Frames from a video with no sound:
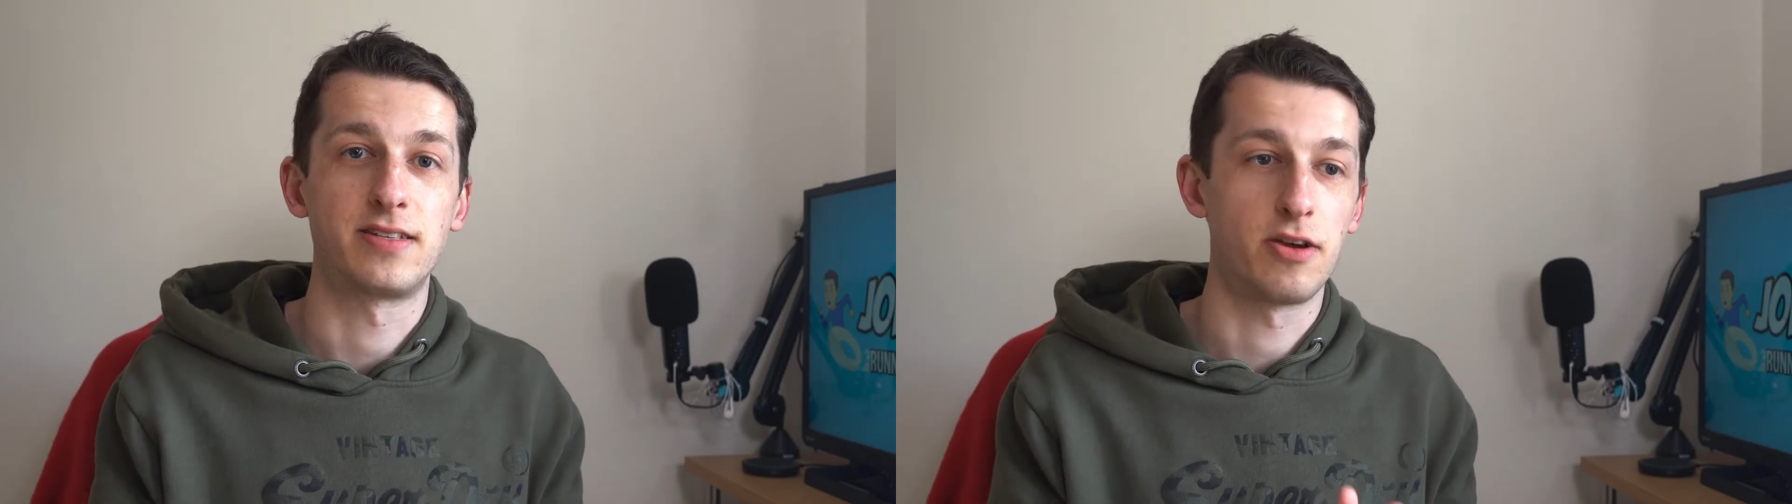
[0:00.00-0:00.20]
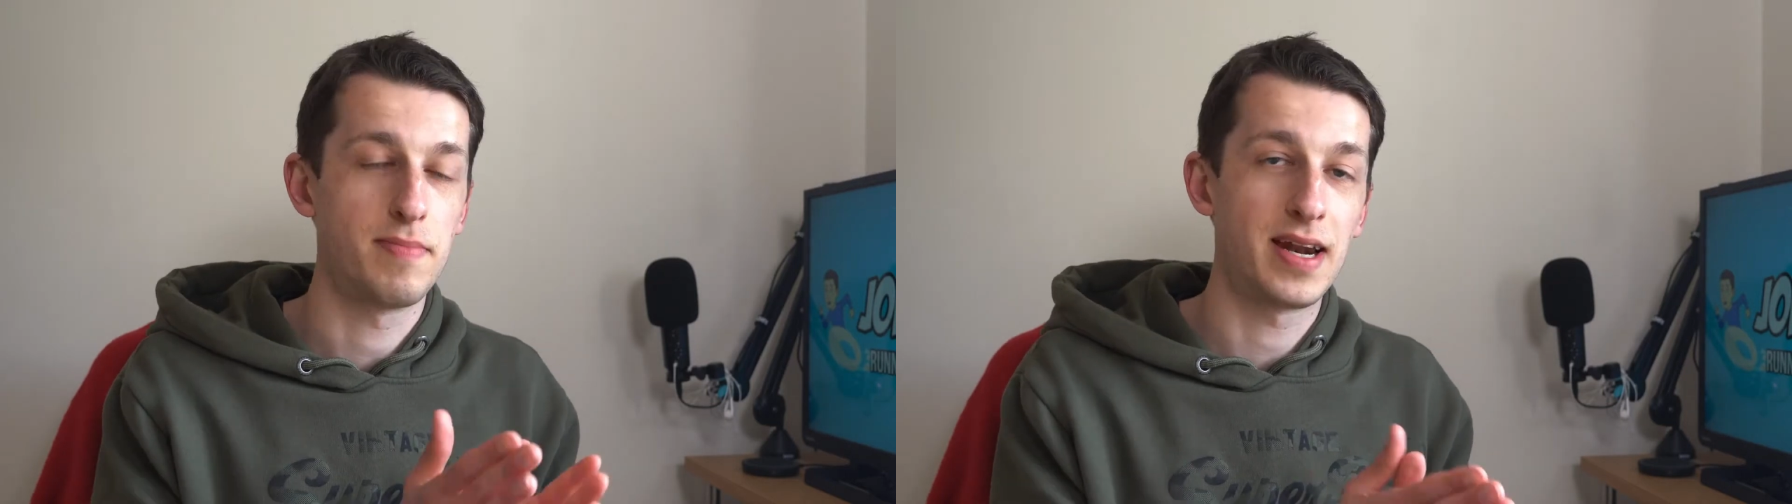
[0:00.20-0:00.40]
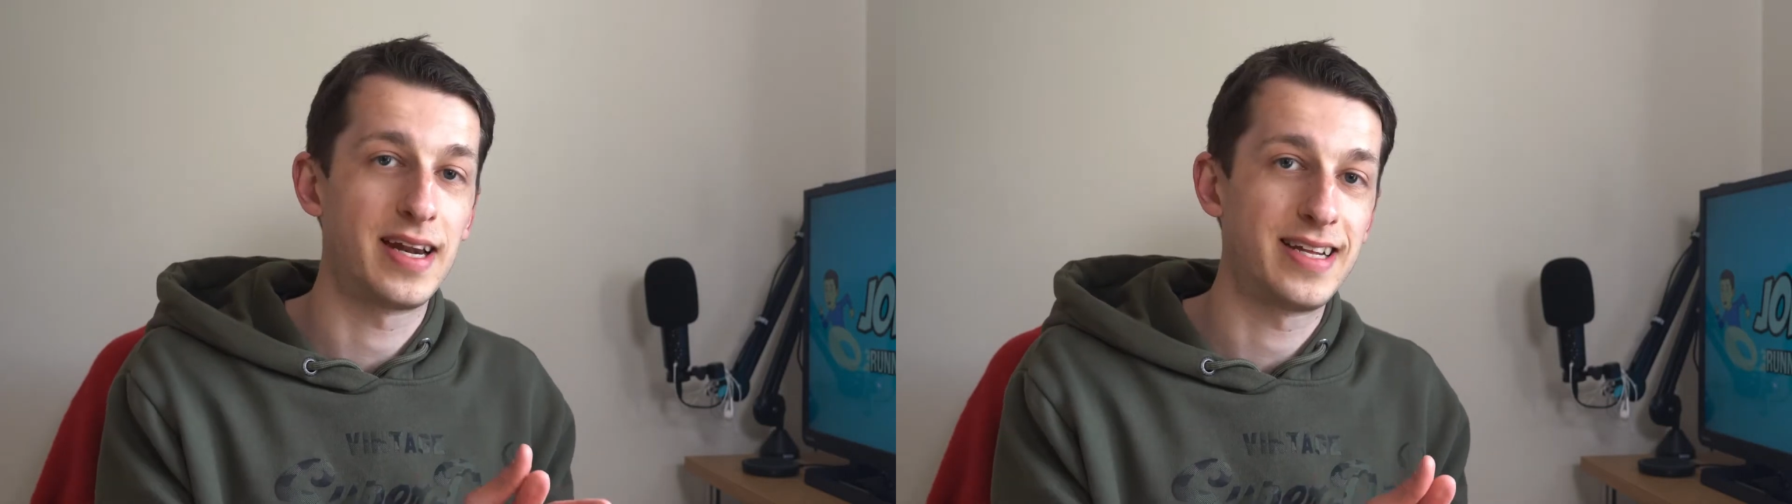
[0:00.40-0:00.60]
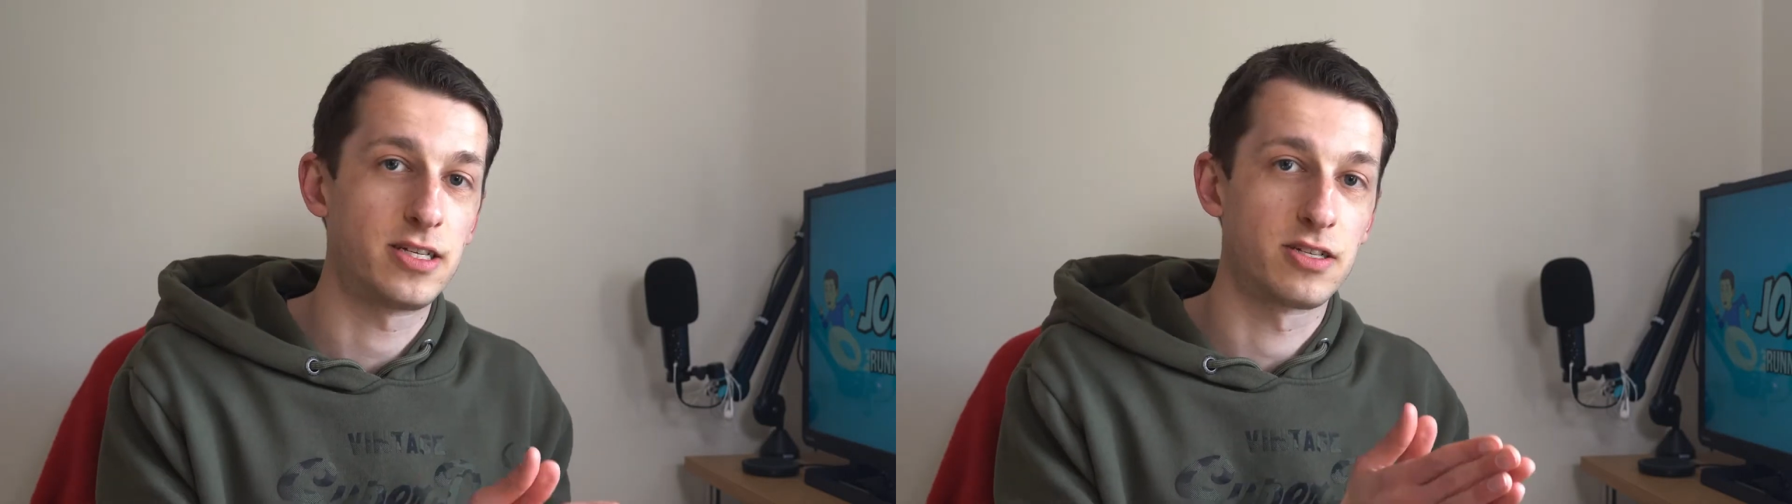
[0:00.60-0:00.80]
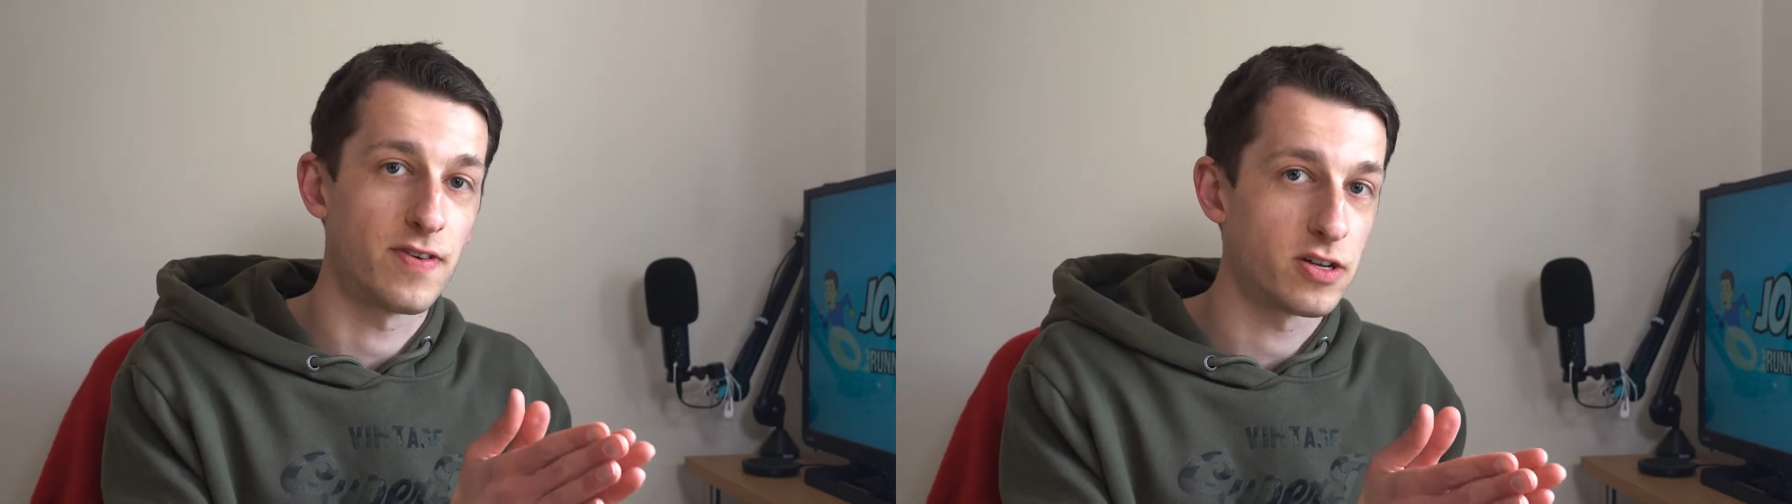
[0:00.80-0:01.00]
so
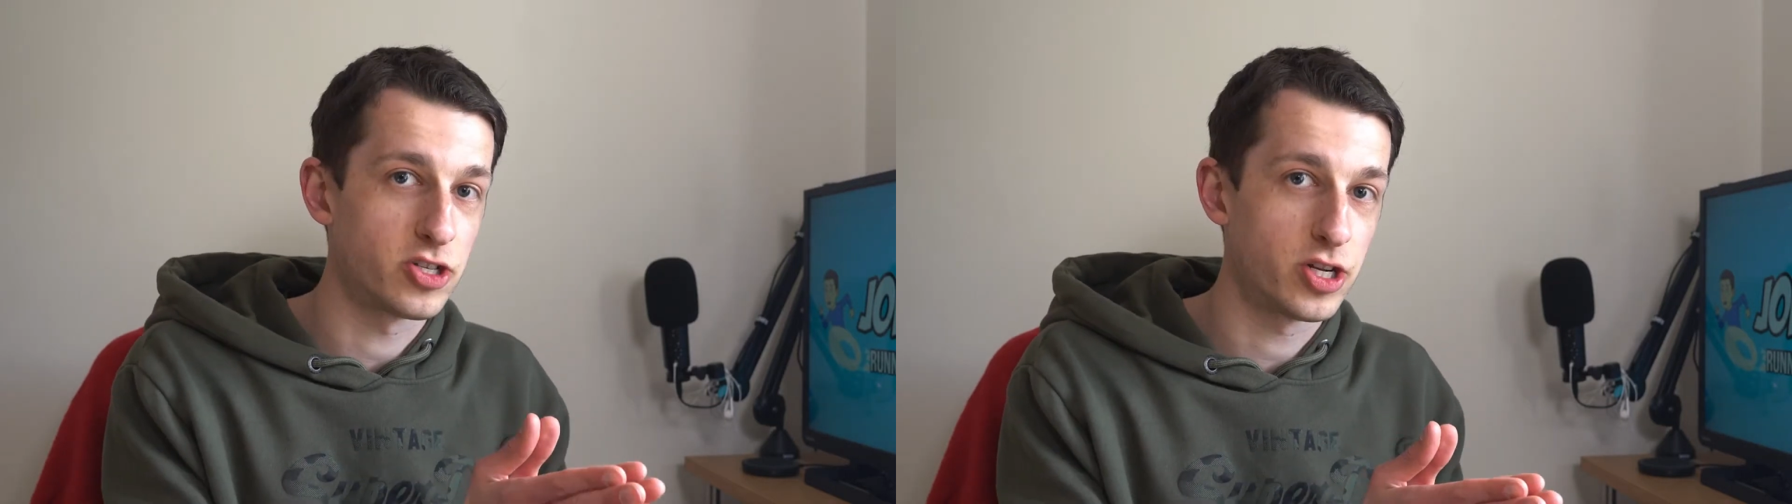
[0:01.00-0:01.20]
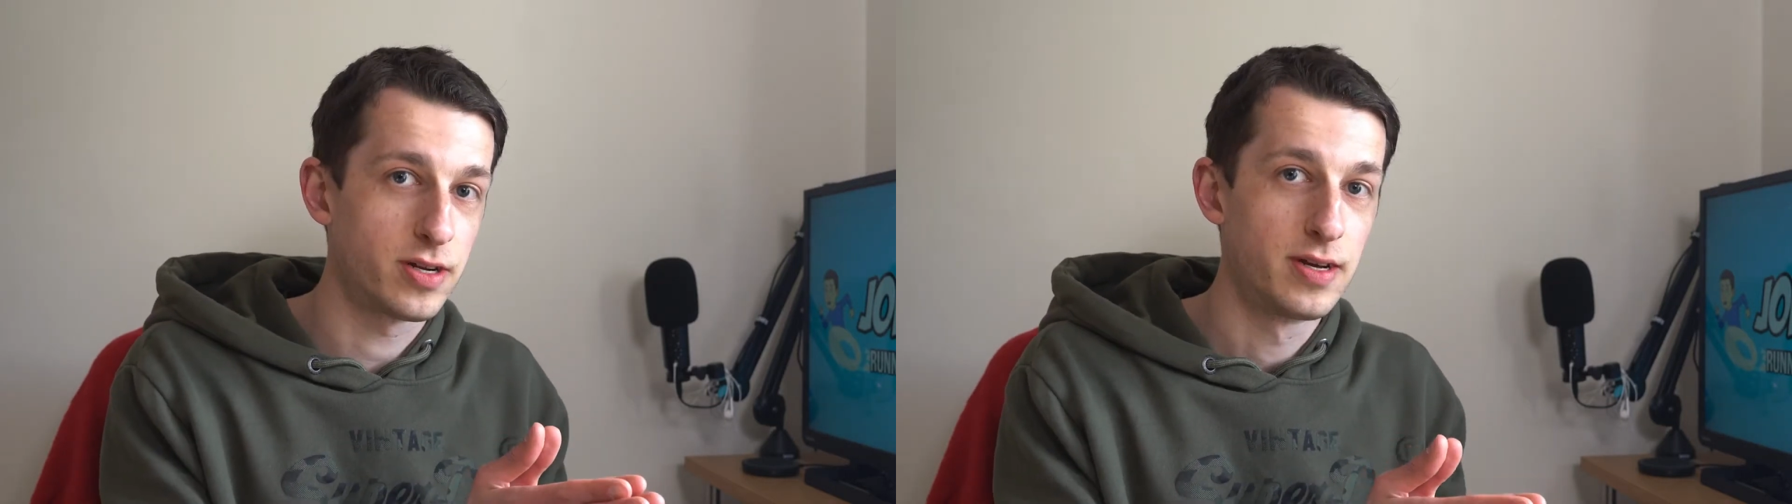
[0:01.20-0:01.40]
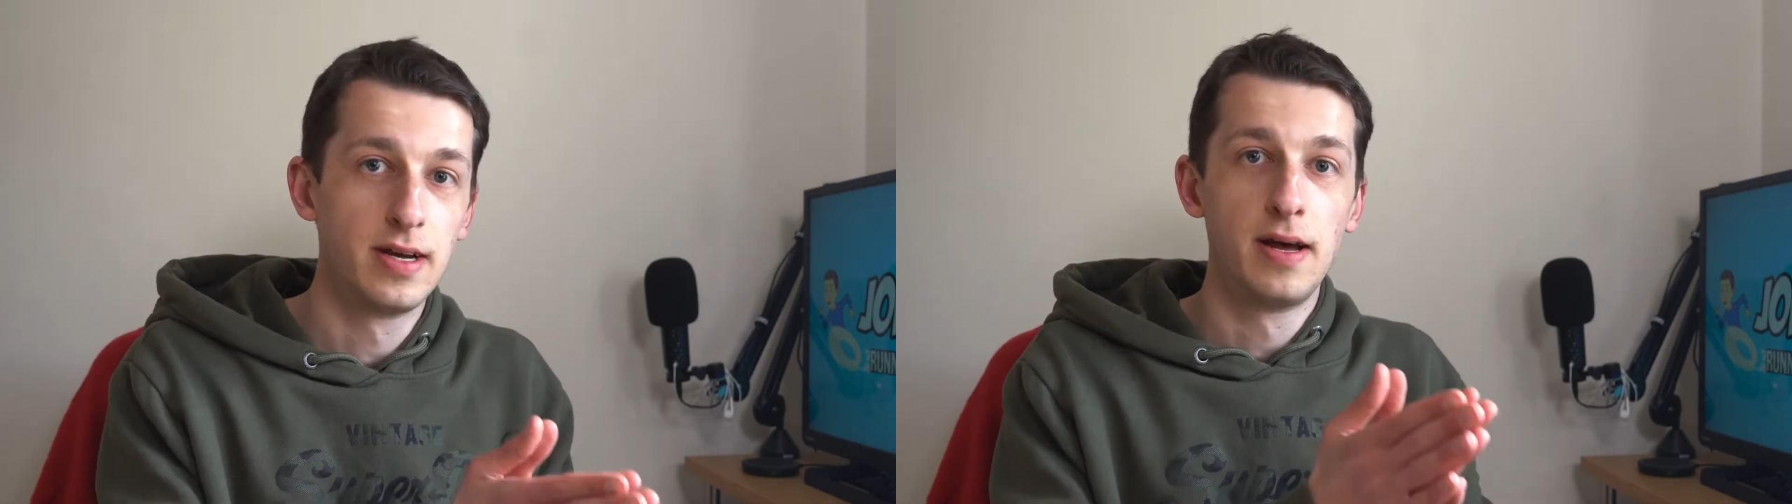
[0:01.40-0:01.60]
milliliters of oxygen